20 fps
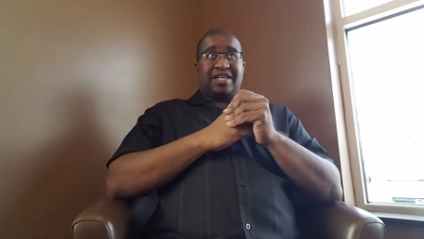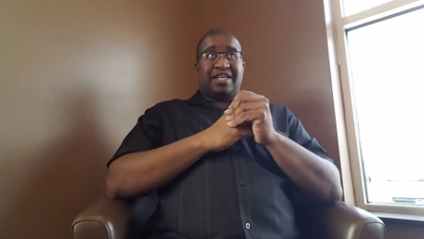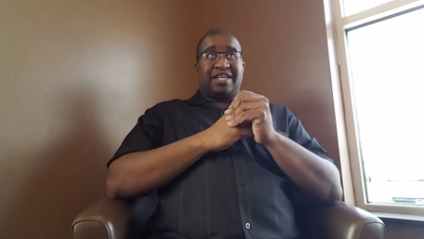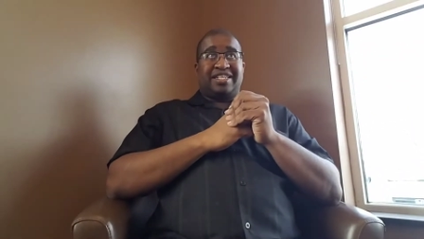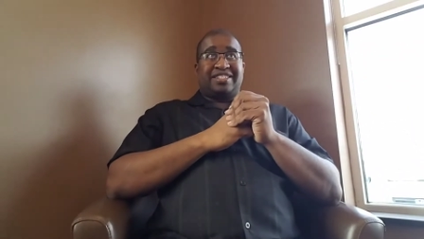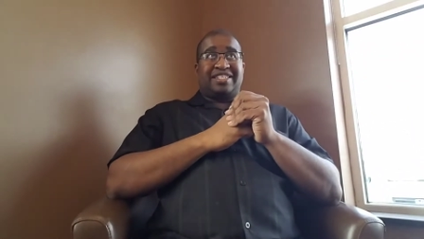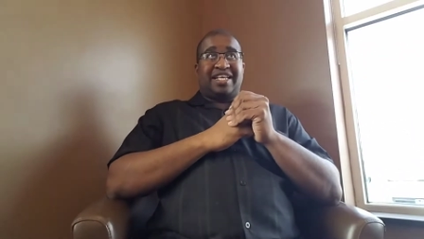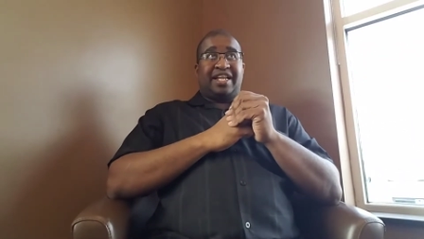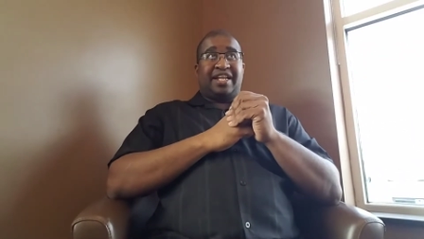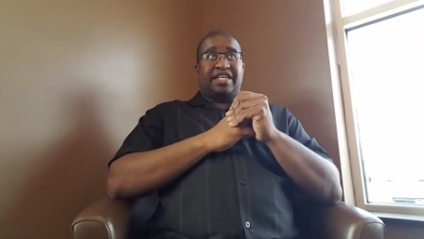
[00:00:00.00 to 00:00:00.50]

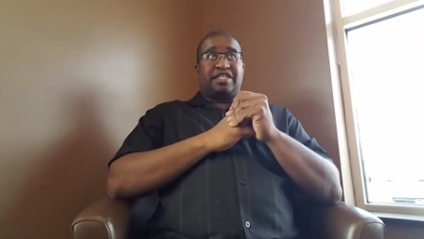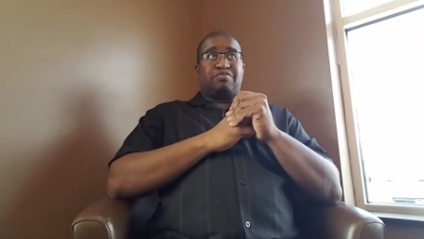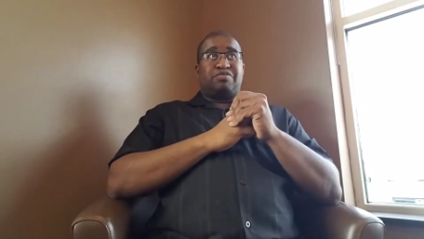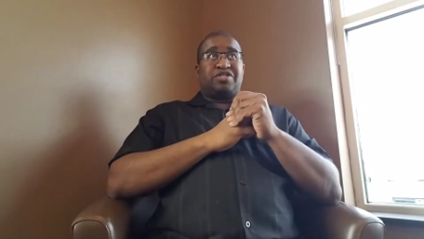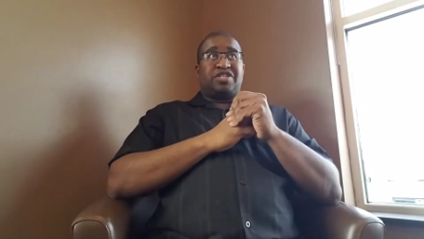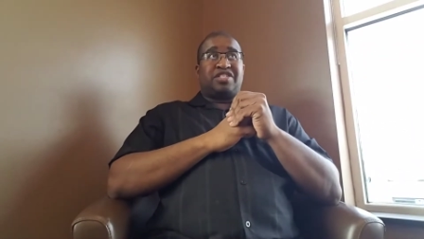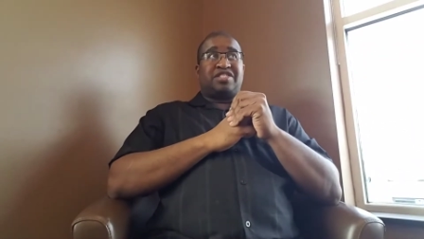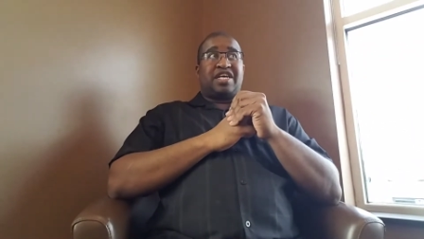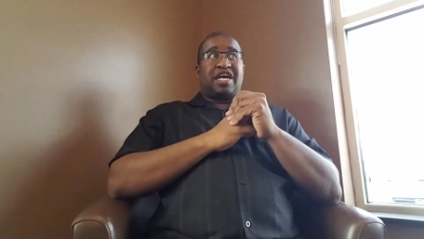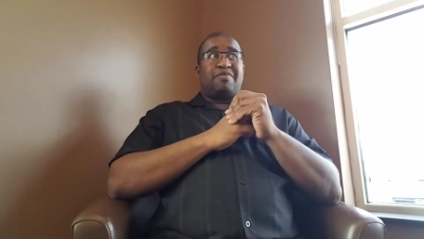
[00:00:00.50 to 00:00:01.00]
it's LH
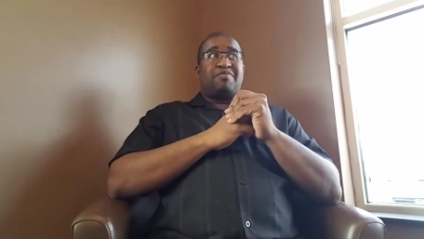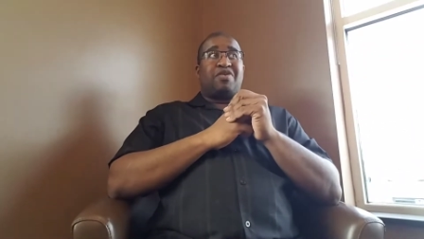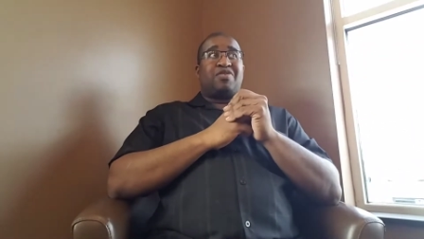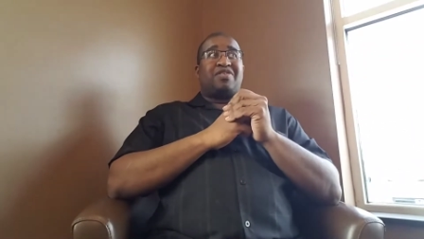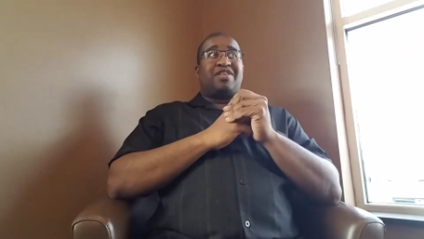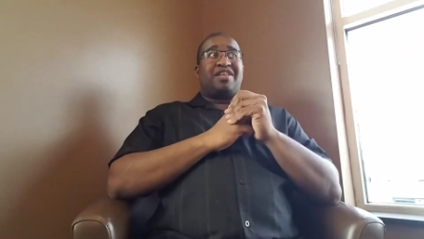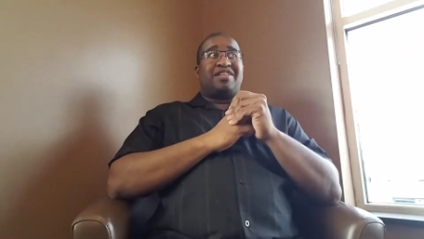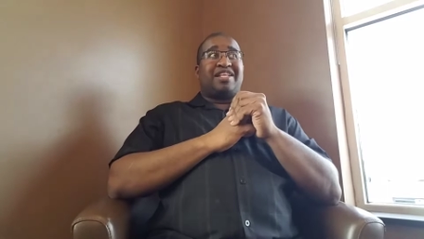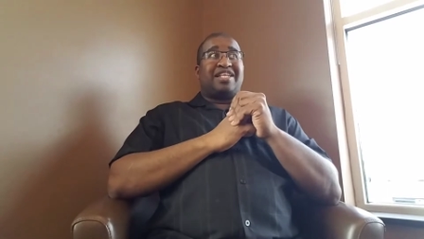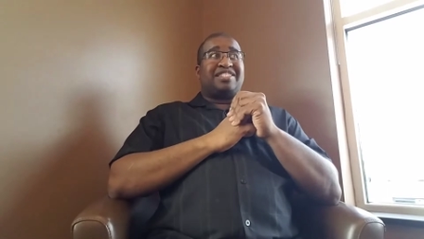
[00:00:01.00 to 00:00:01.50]
Music Time, the,
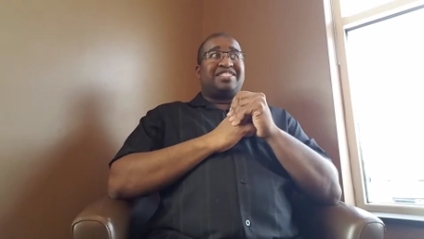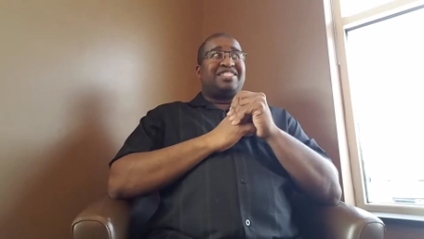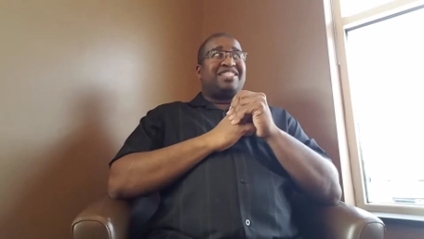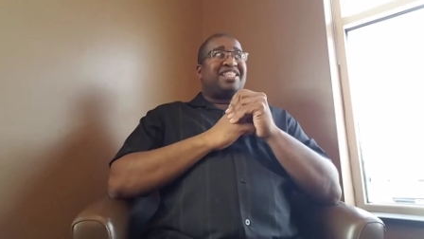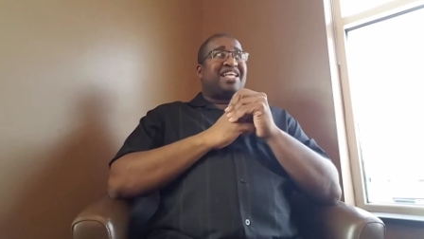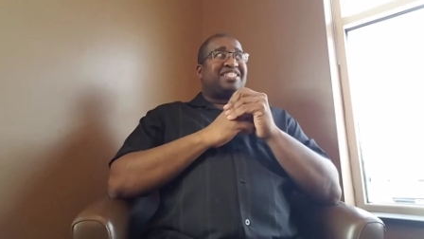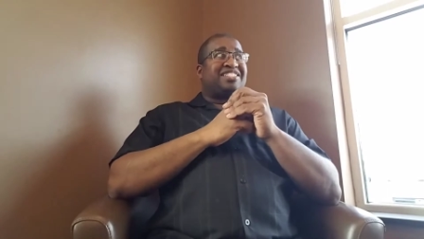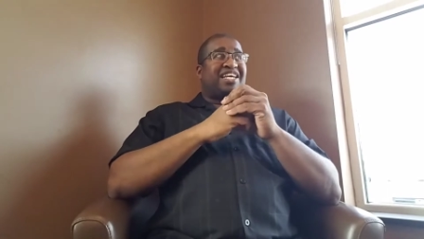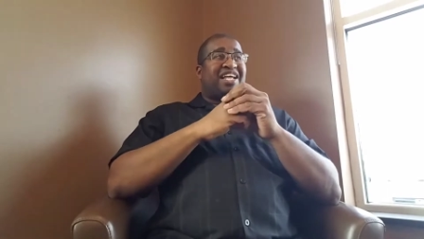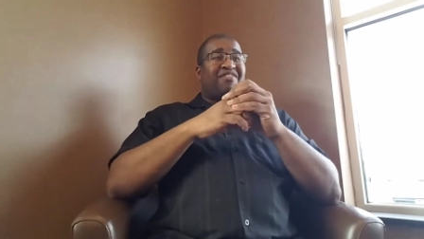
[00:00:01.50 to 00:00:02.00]
the,
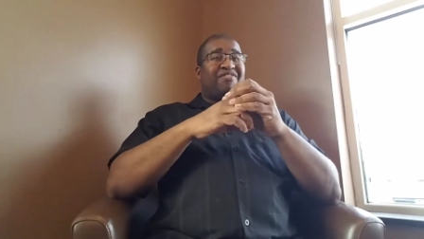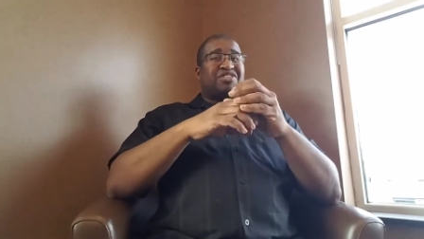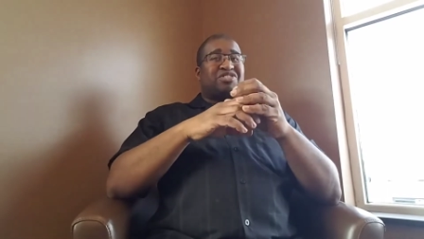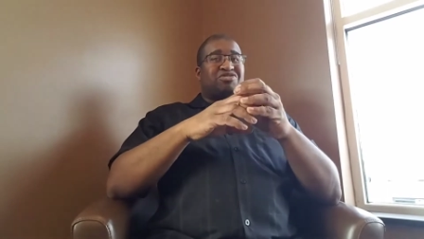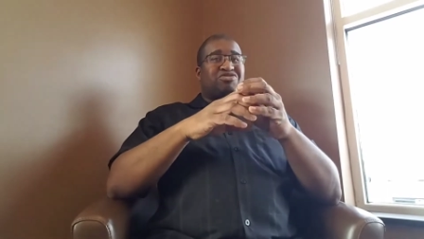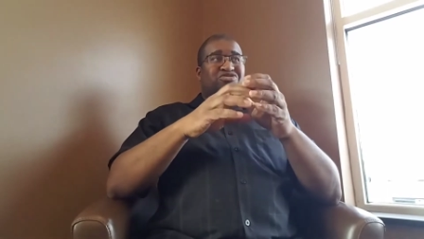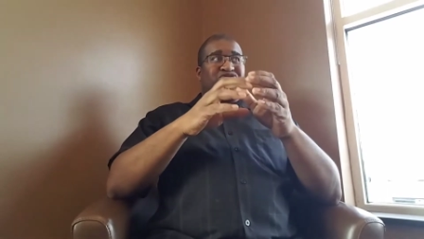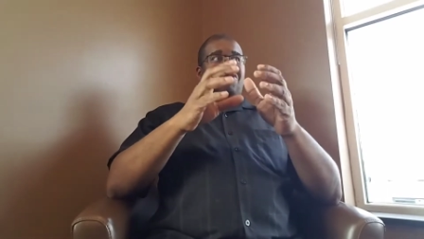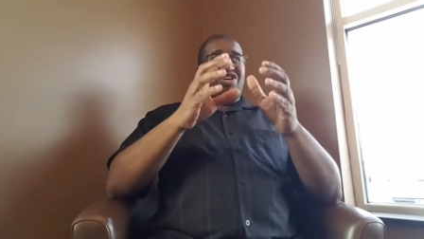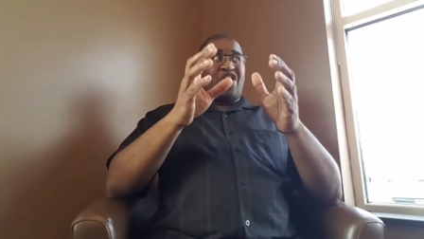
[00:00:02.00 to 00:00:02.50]
the
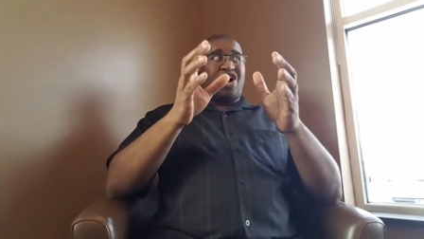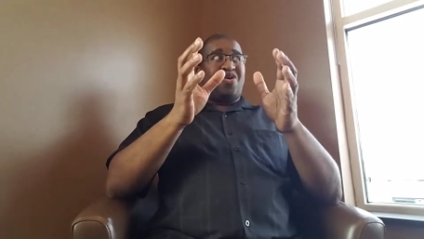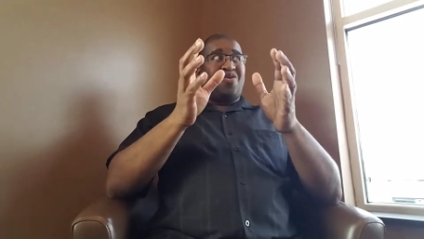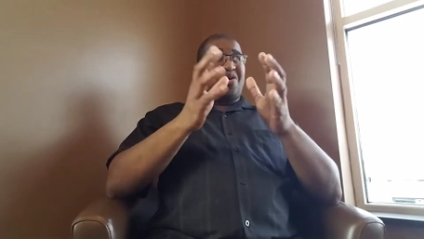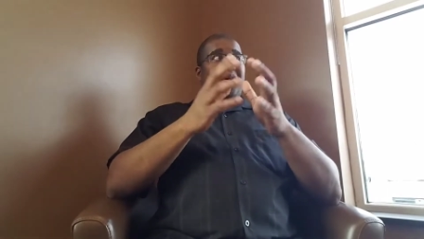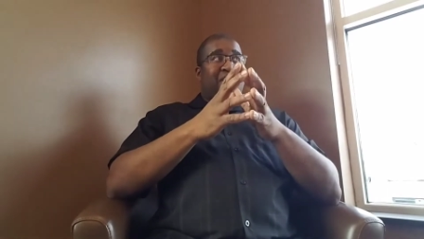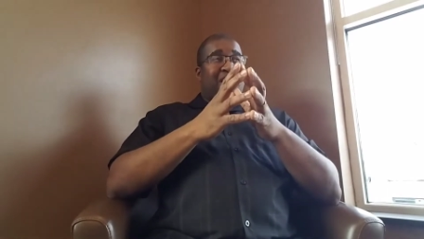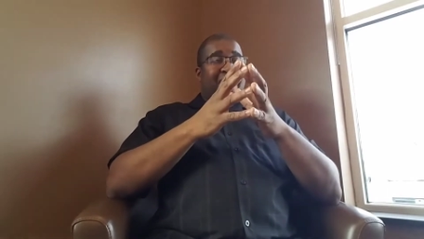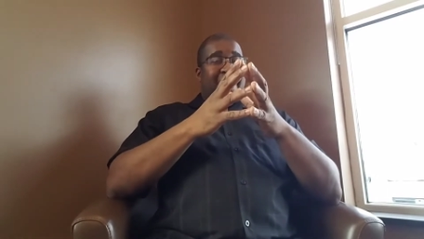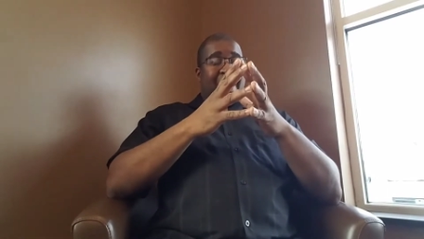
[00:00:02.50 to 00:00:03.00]
television
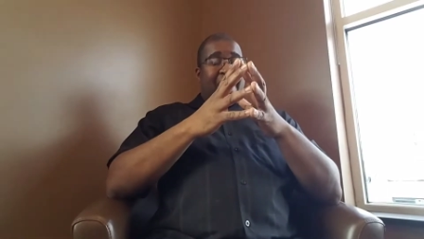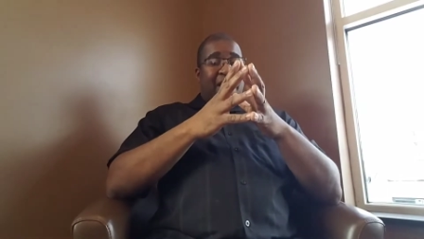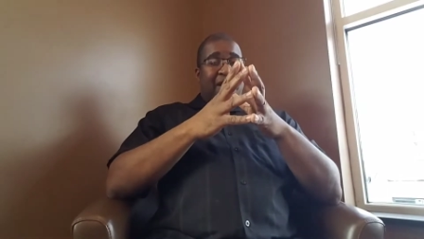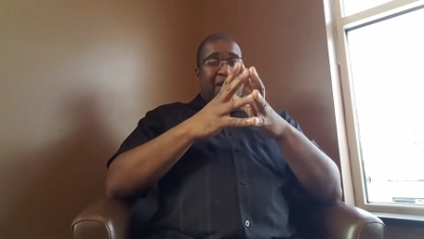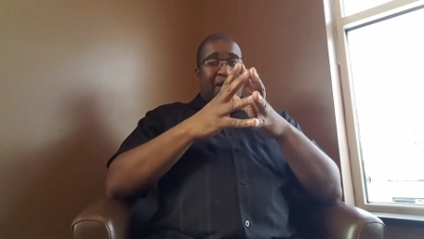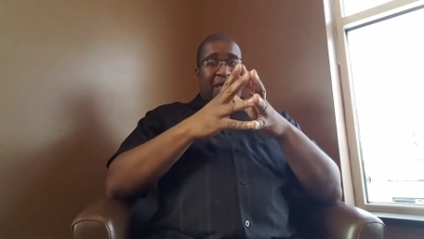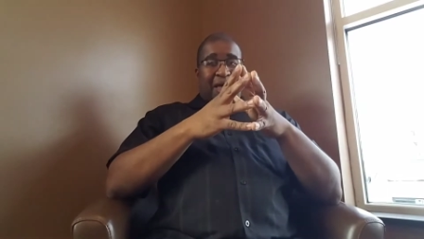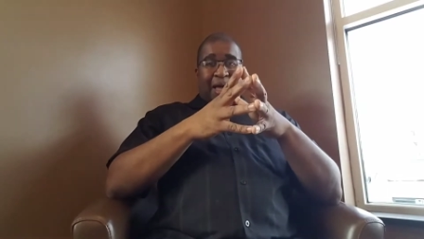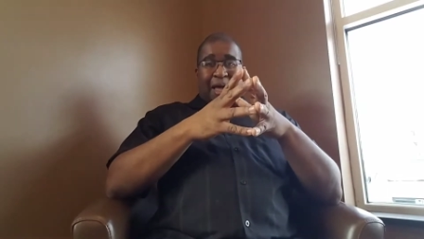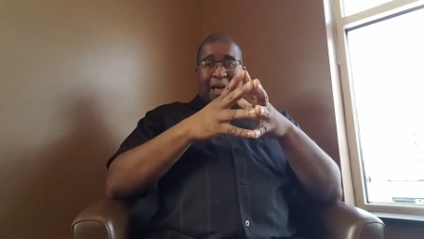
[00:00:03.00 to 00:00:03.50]
show, and